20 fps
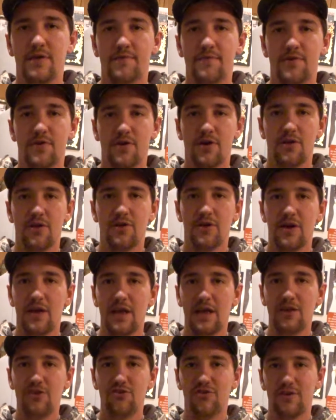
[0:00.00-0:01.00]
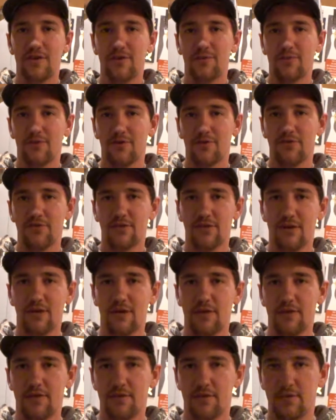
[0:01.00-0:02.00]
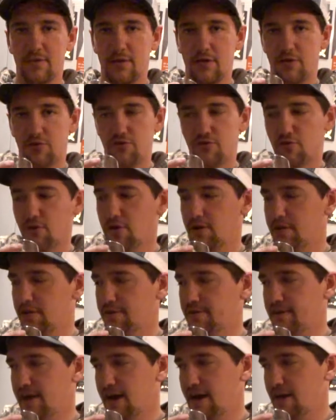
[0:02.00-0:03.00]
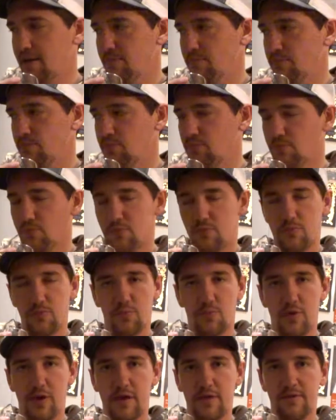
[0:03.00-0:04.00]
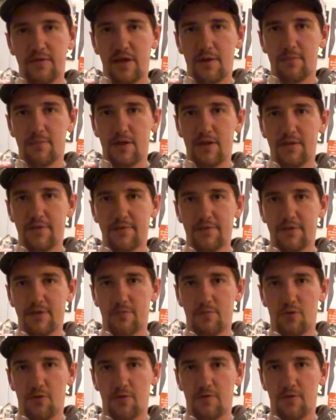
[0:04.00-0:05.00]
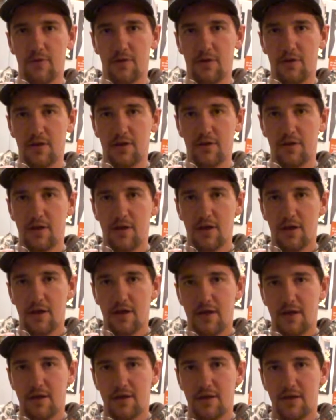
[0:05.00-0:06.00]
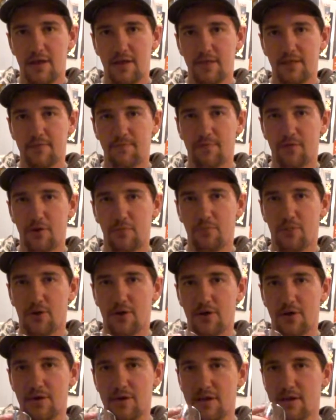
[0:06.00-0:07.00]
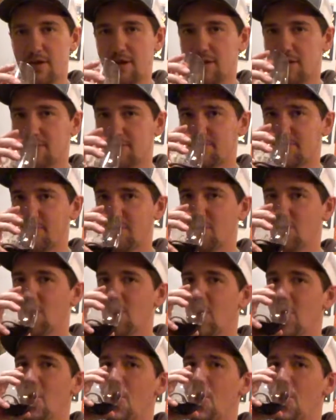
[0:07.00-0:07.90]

if you're underage, and we're just going to enjoy the time. Wait 10 minutes, come over and hit the fun part, eating. So